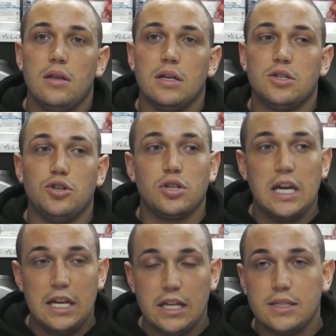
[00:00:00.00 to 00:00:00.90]
that's just
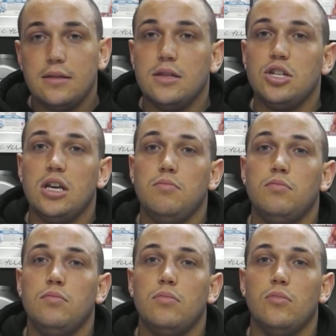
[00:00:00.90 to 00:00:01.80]
getting into the
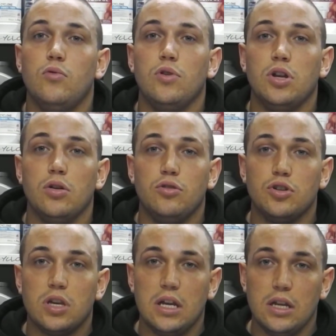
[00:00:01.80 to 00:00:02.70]
gym, or
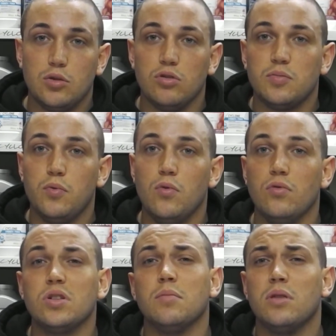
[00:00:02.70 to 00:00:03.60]
just getting into a
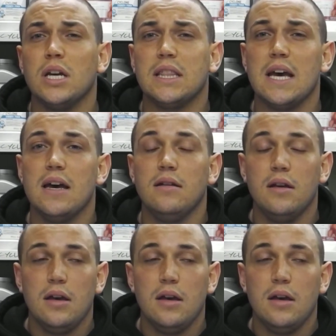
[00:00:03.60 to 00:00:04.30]
sport or something like that.